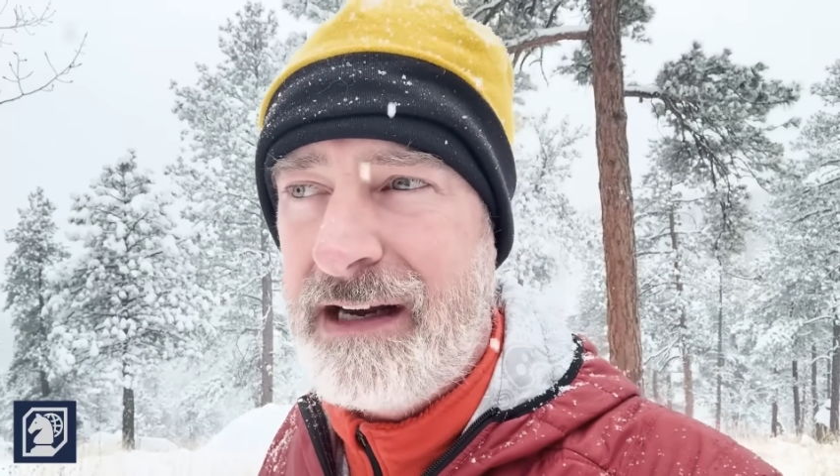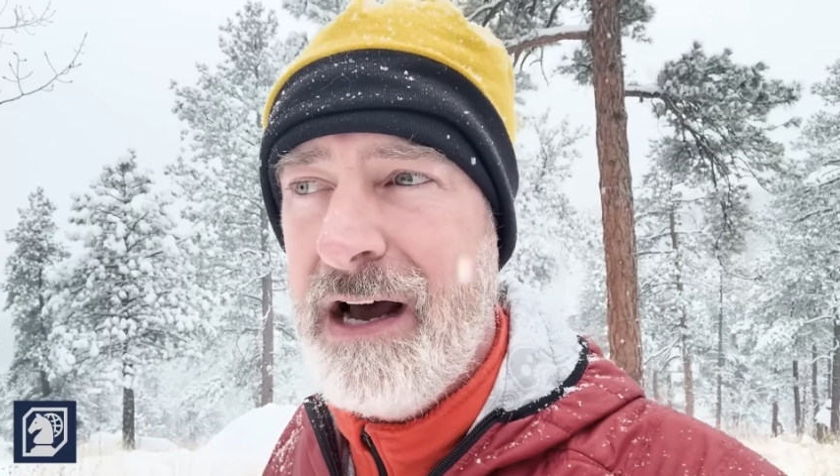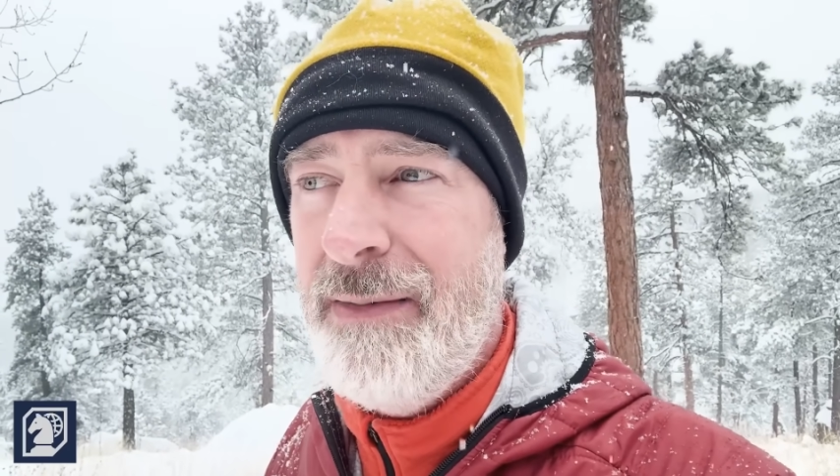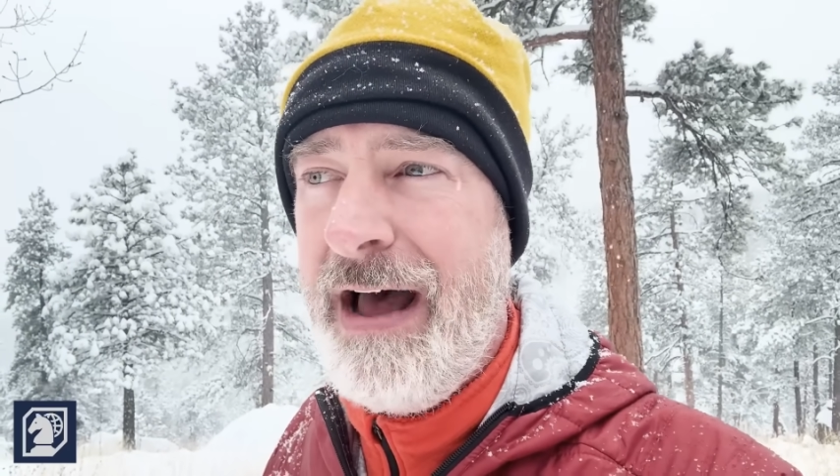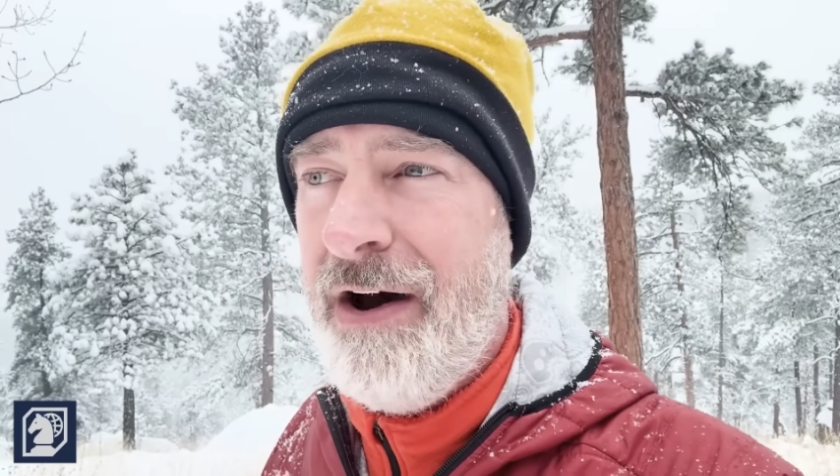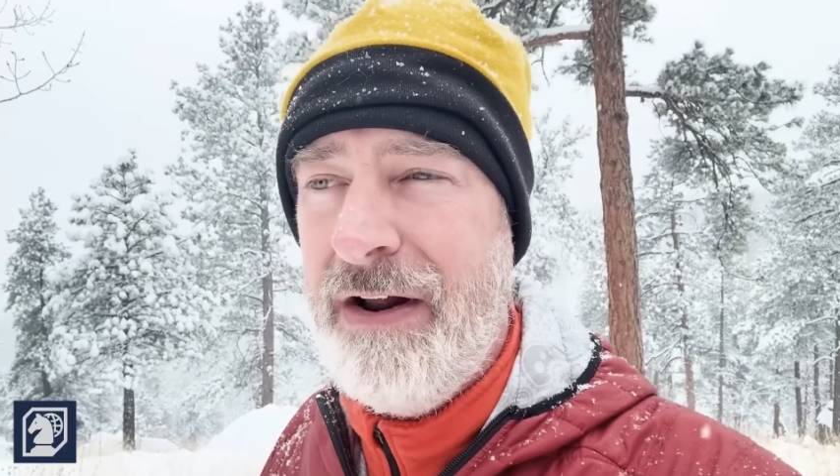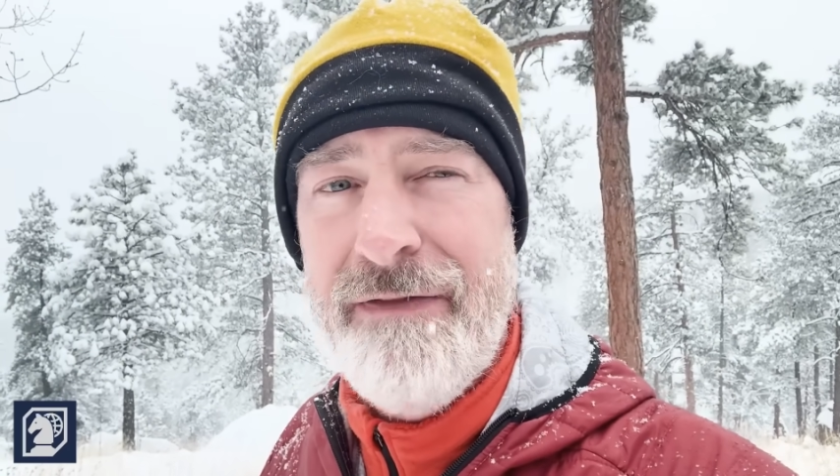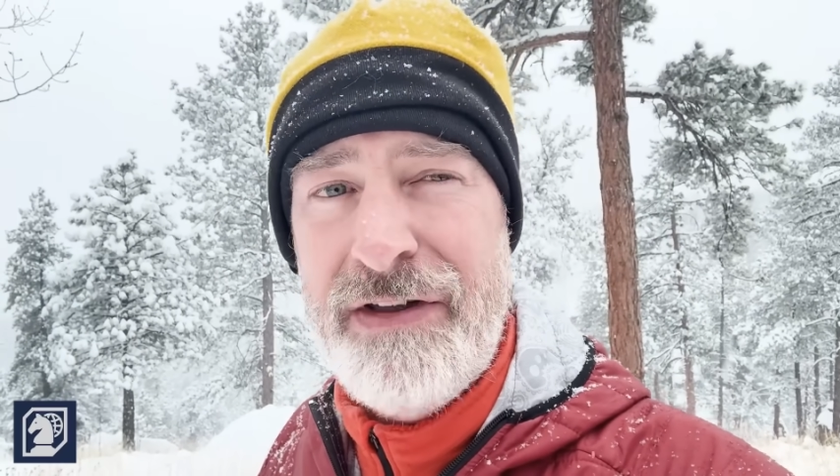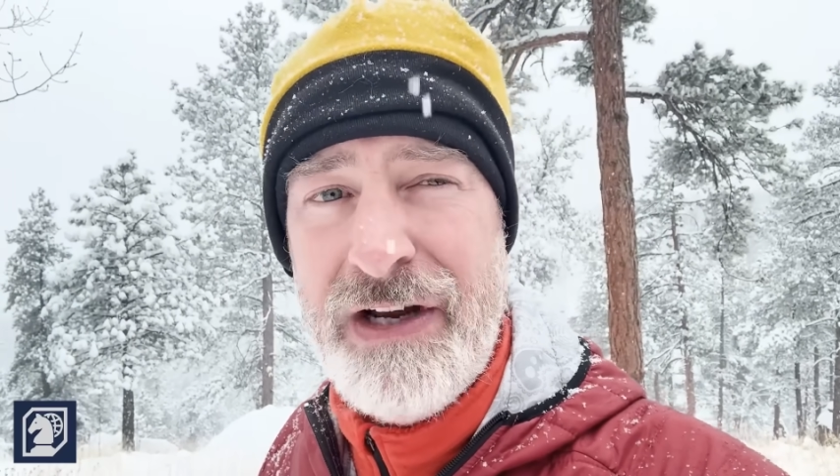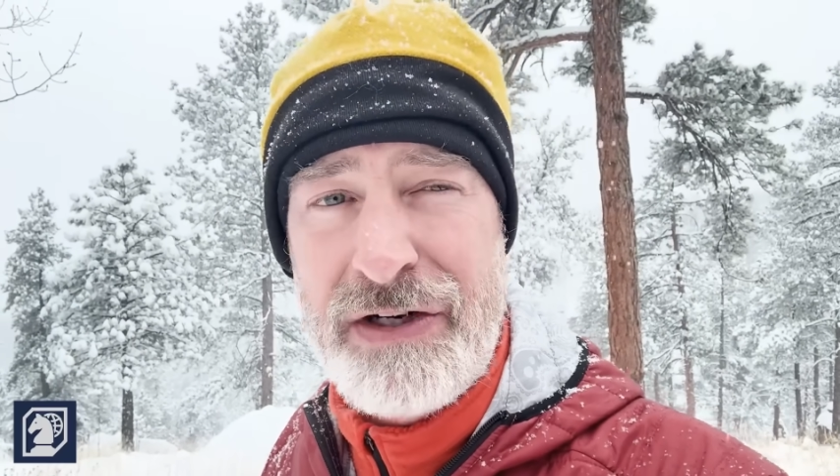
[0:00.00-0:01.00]
come out
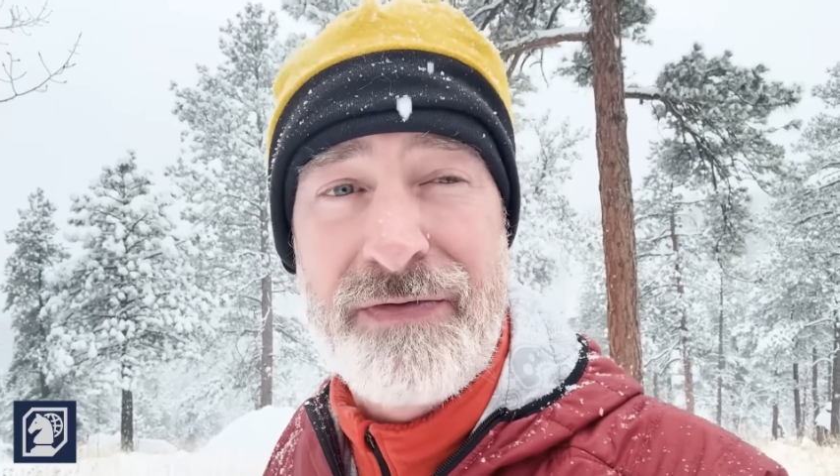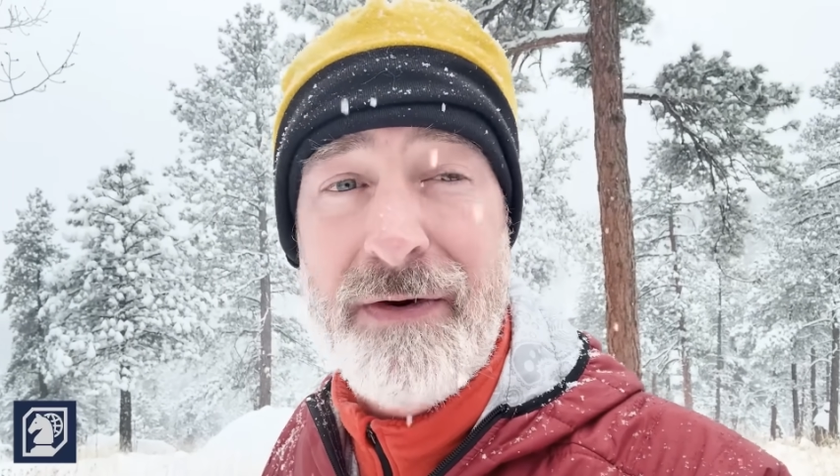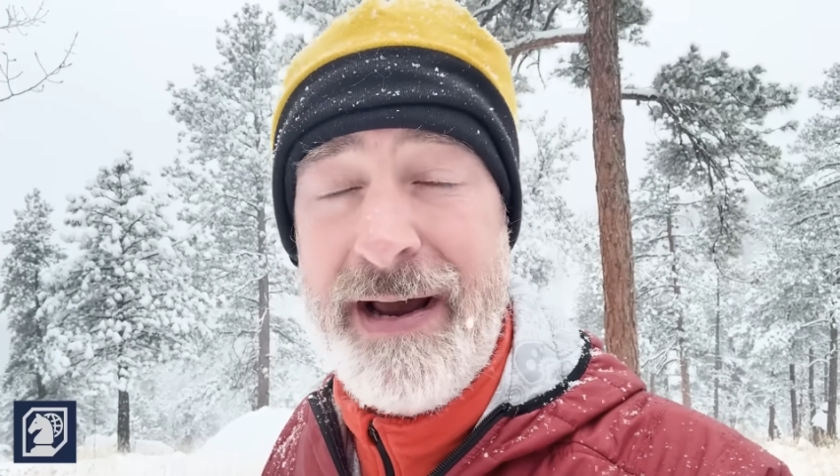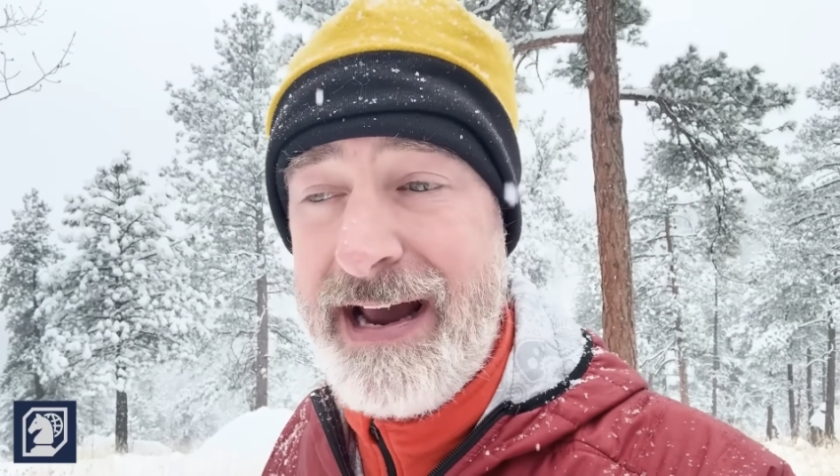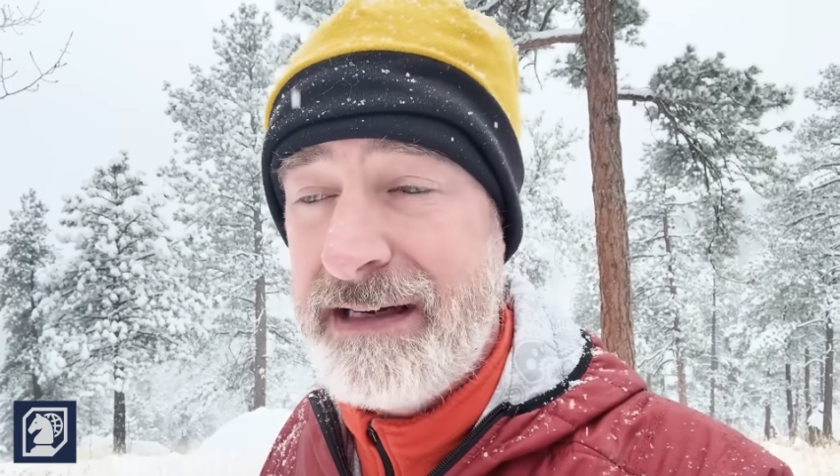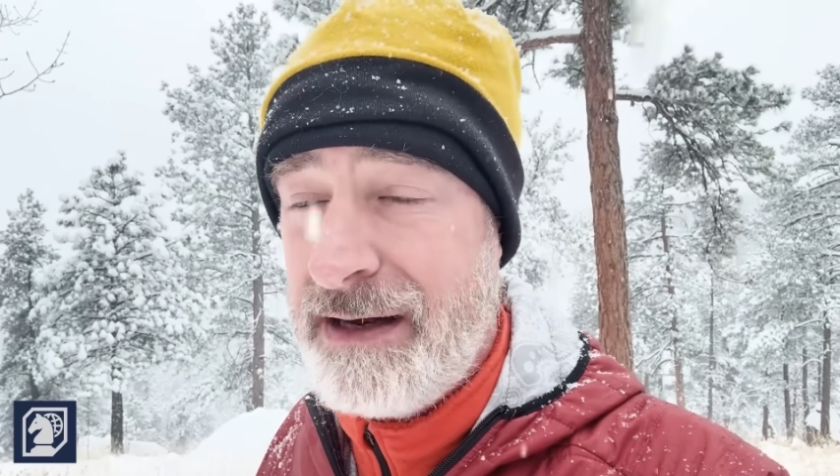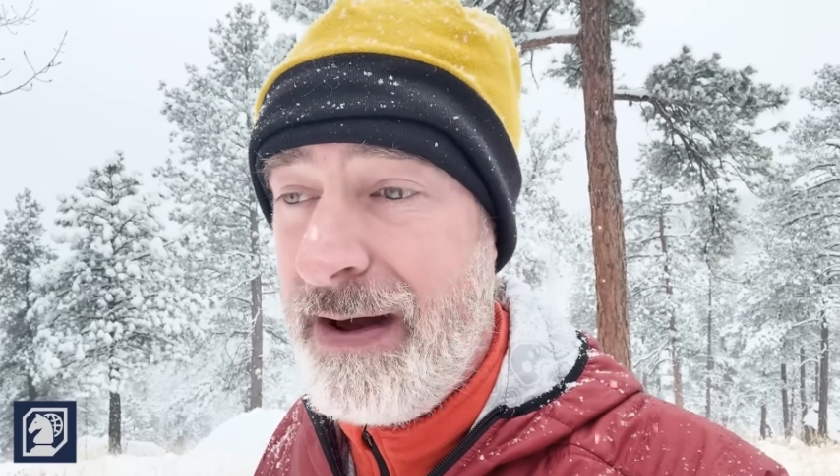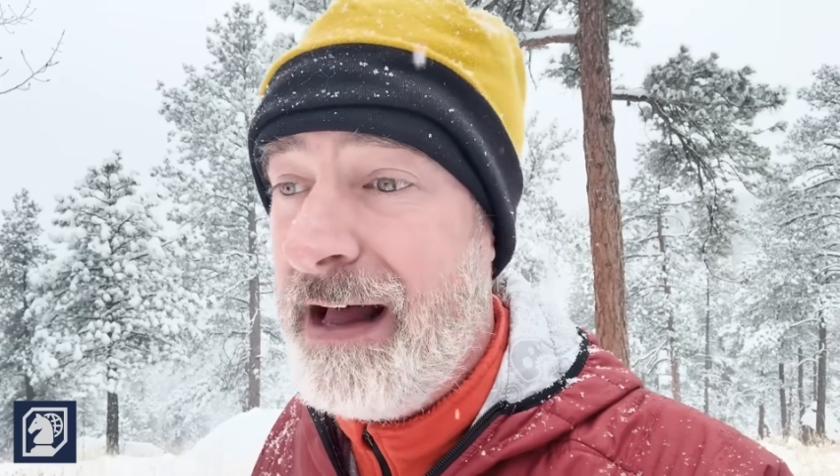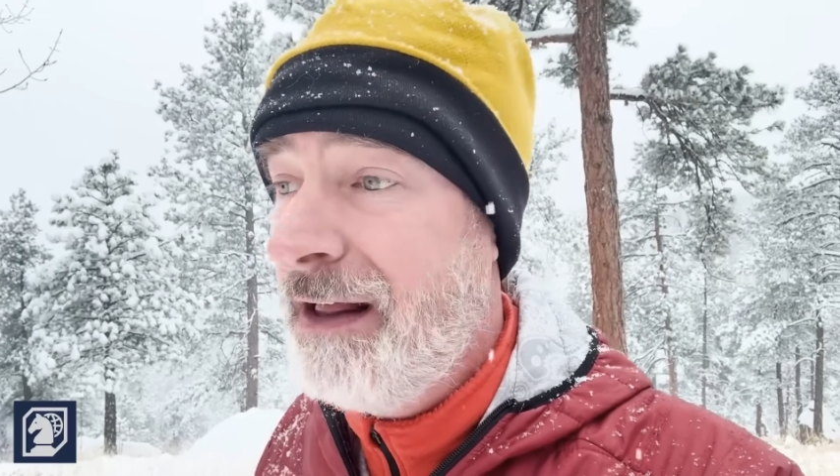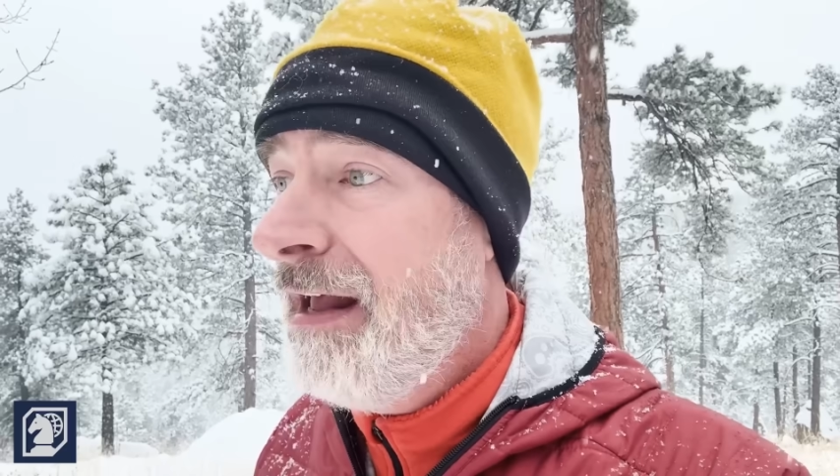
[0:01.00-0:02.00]
of the Dutch firm A S M
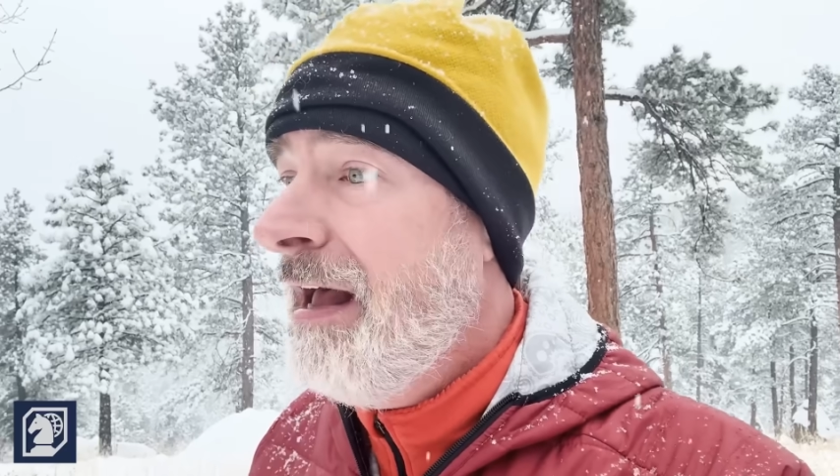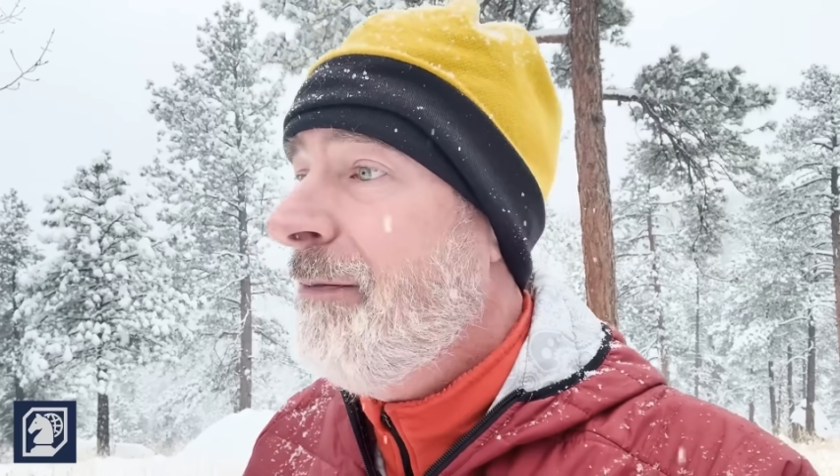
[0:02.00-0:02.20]
L.